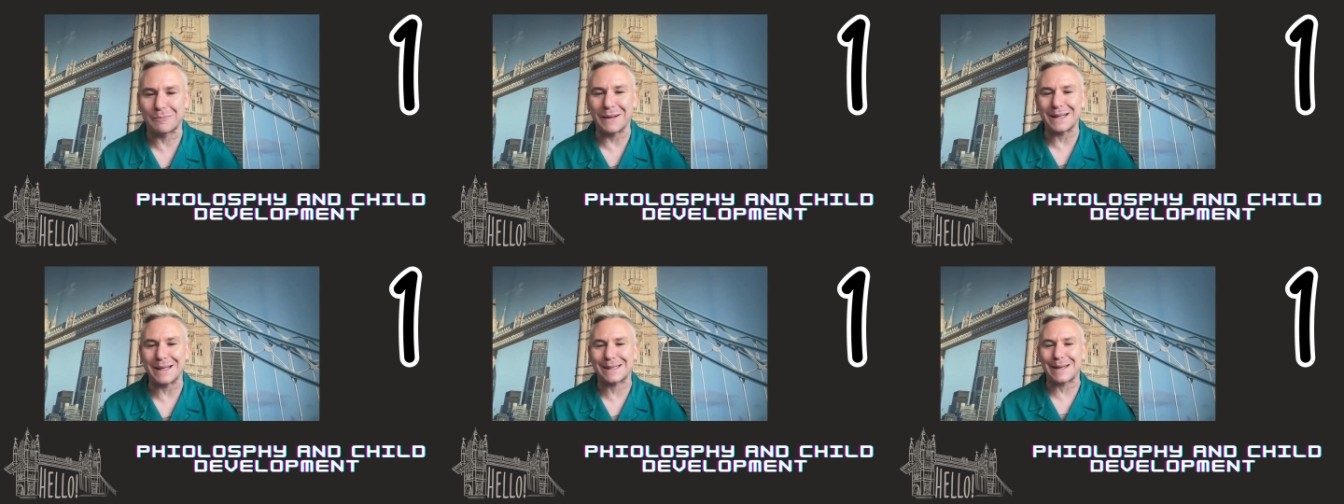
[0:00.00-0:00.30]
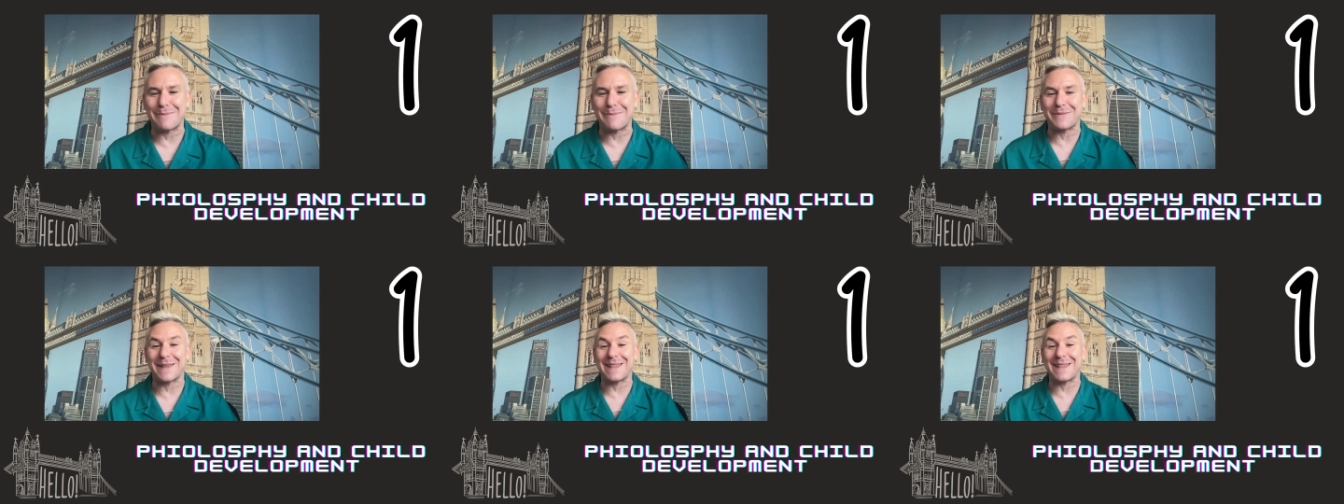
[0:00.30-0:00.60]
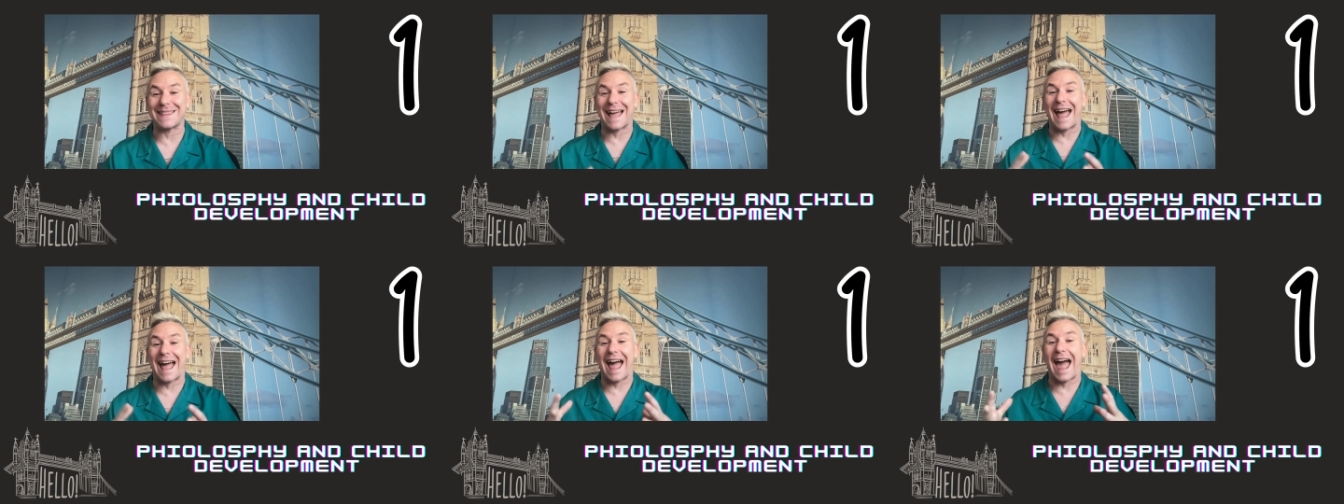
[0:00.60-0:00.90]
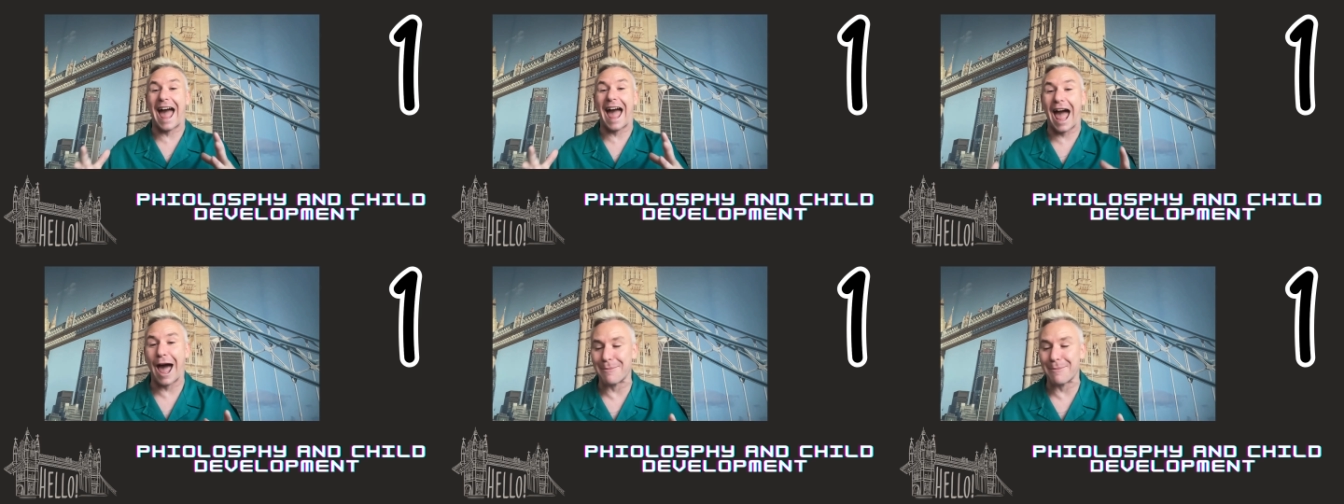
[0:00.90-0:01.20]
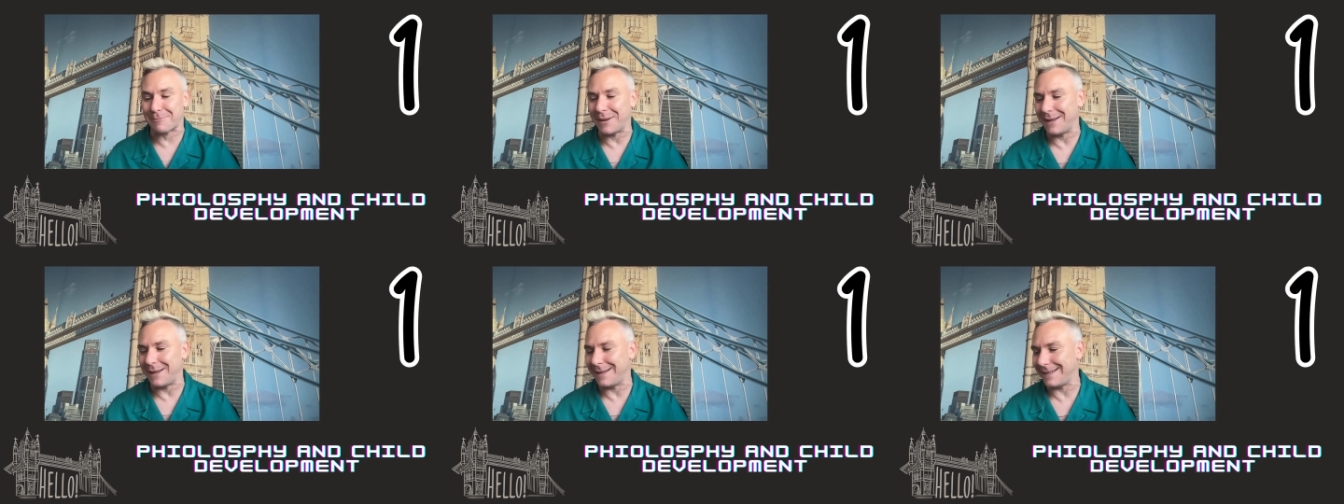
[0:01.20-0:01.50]
but something that
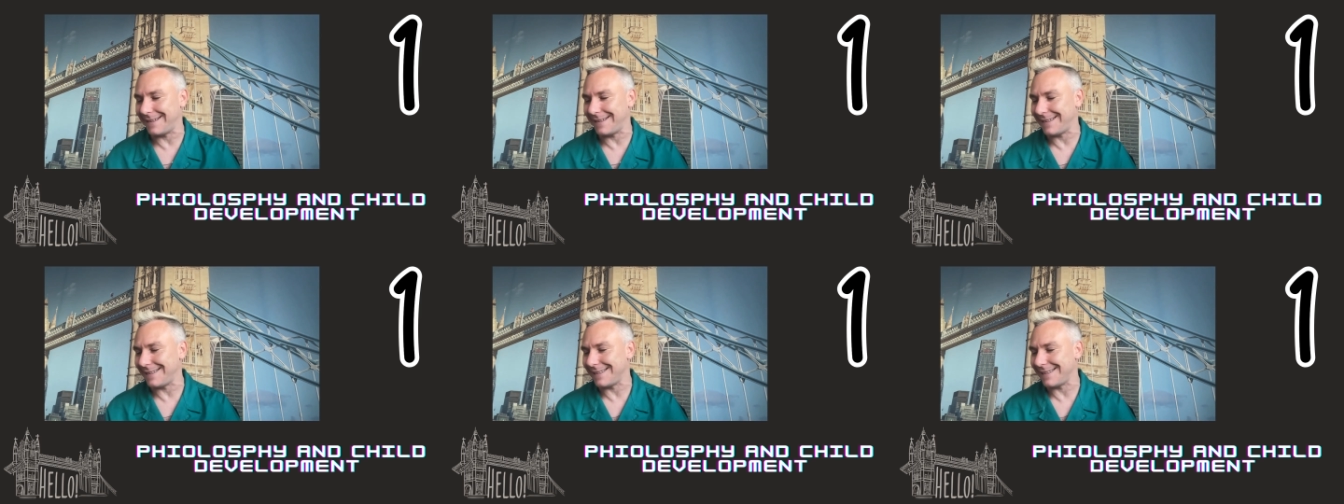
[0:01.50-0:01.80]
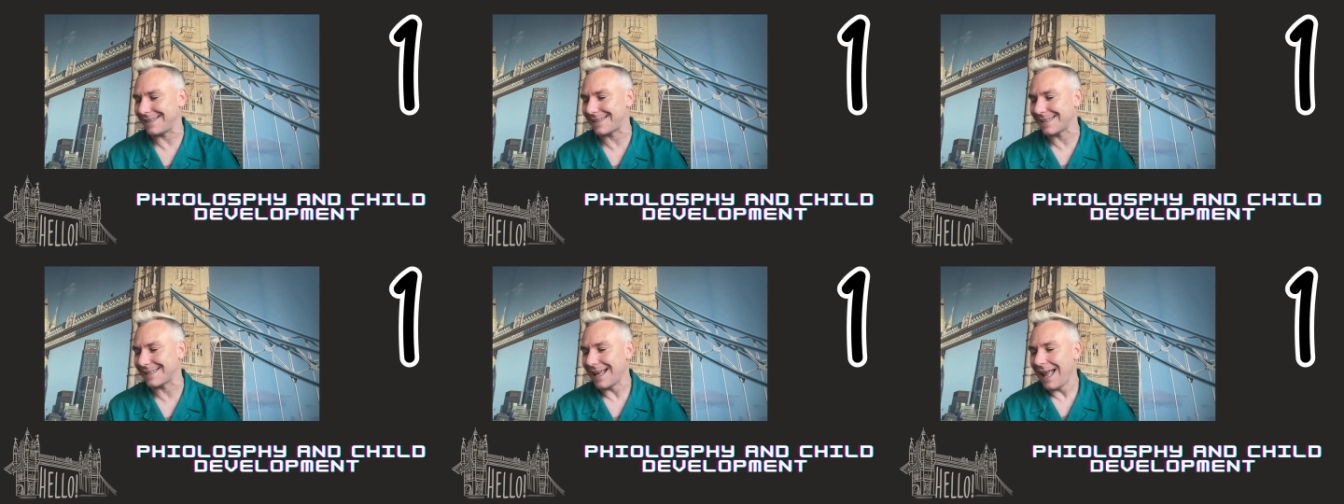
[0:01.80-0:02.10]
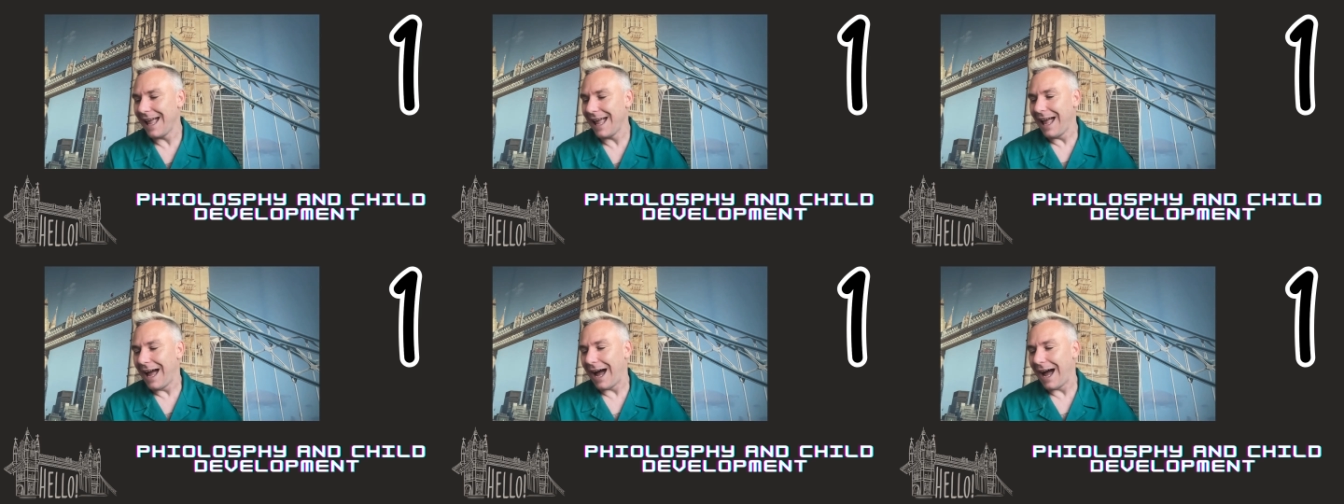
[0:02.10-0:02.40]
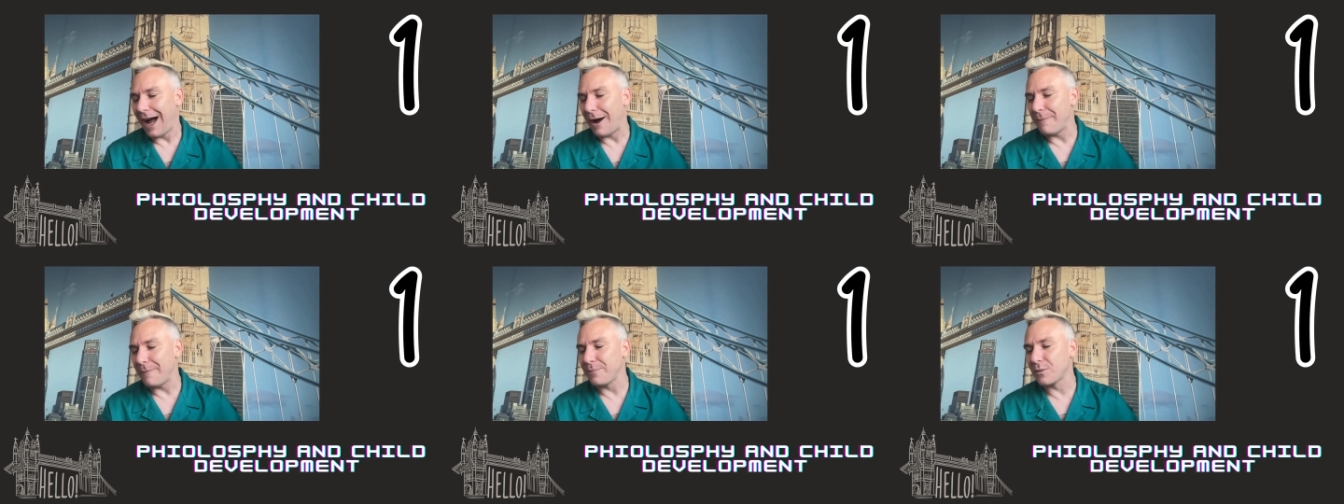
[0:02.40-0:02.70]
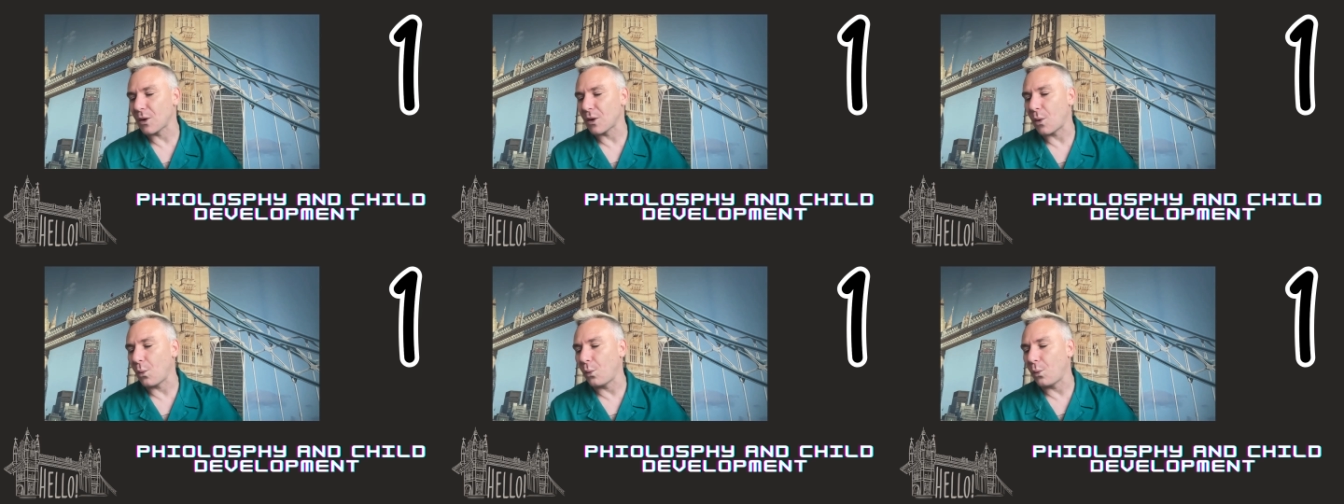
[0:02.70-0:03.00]
happens.
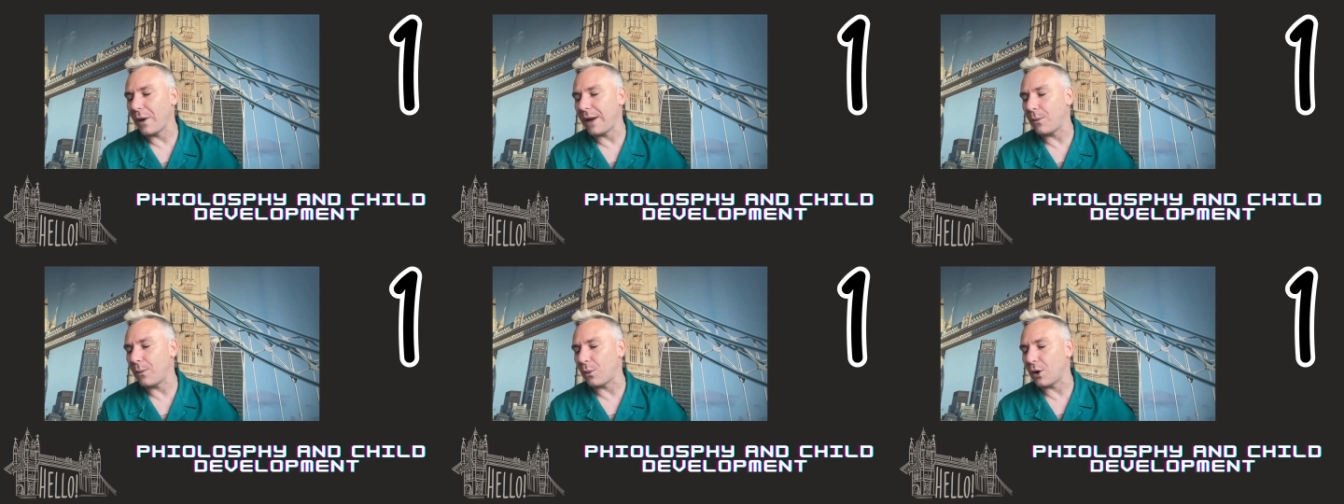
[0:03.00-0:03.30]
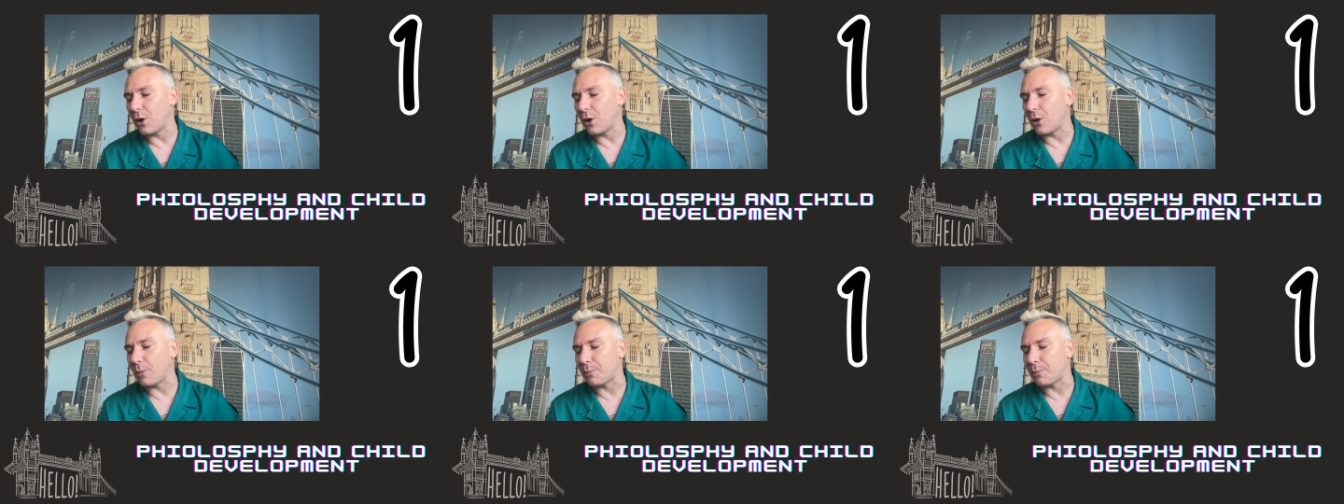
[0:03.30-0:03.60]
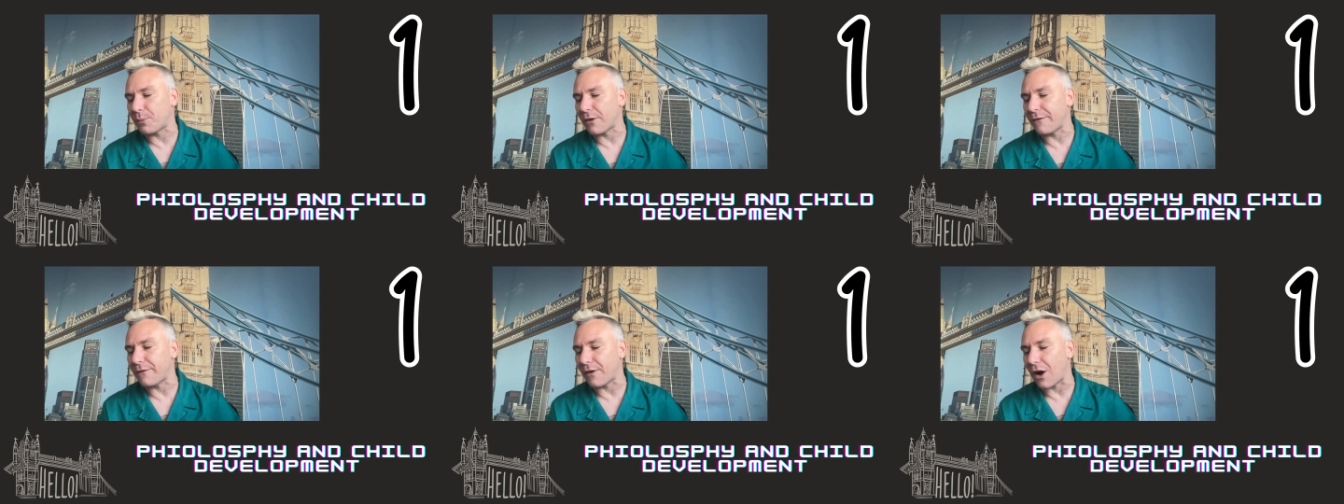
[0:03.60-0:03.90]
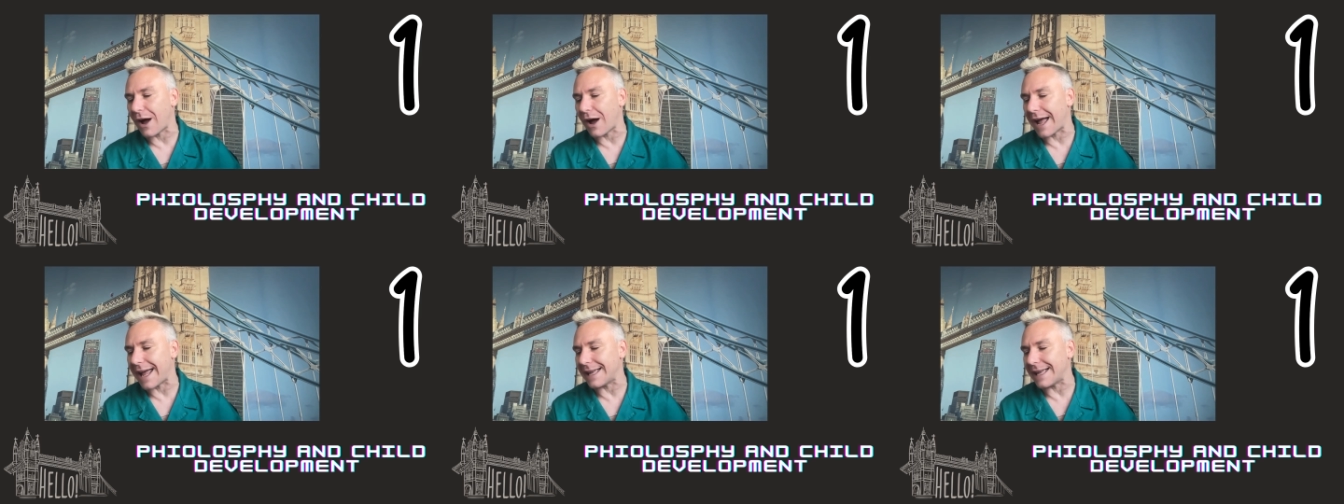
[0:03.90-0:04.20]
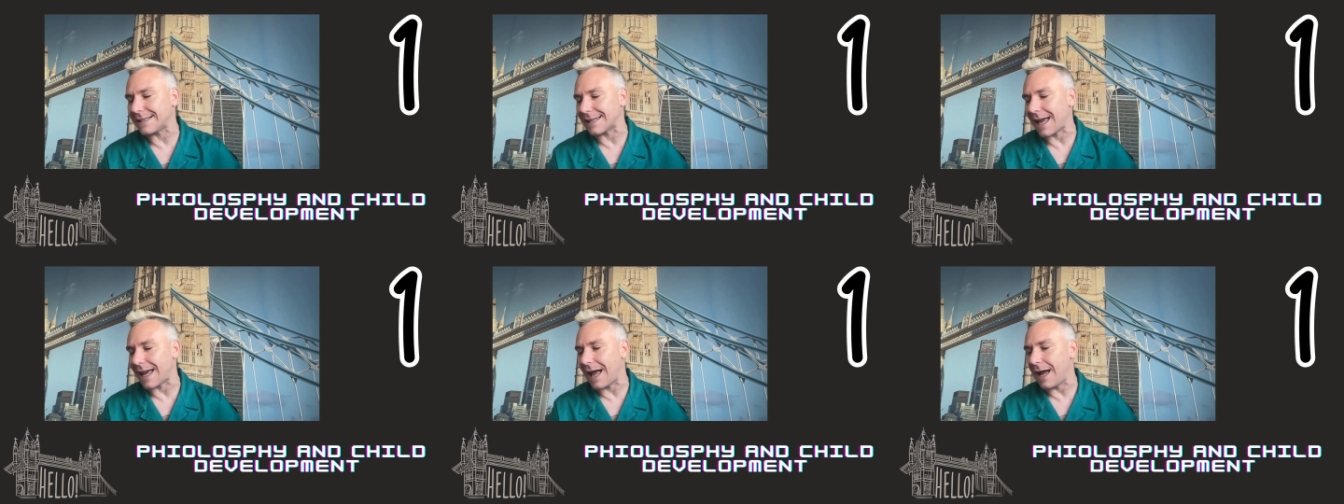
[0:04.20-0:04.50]
We will
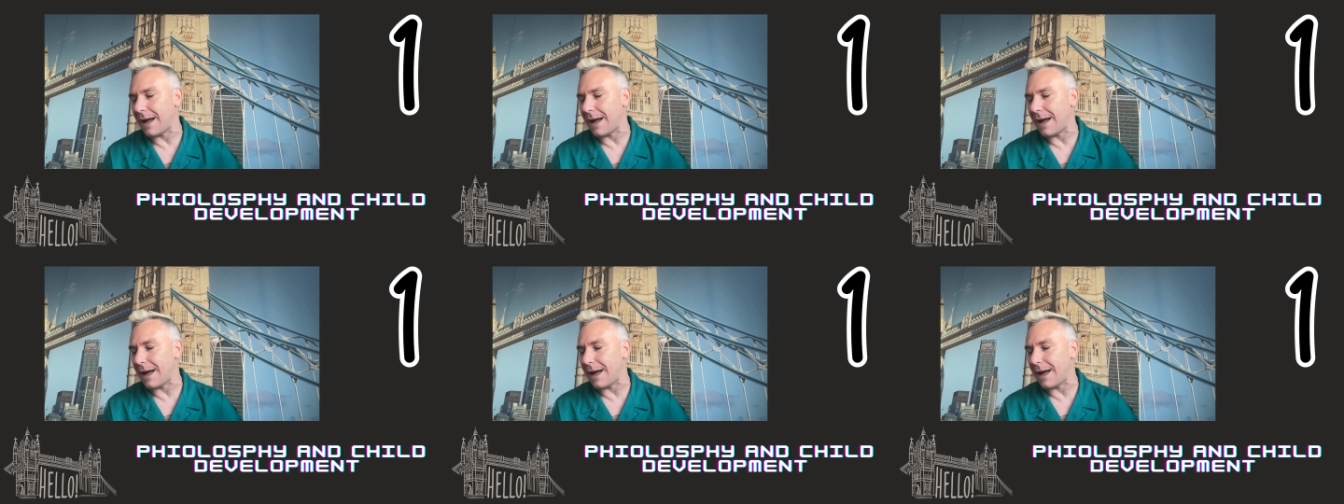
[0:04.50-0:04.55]
provide,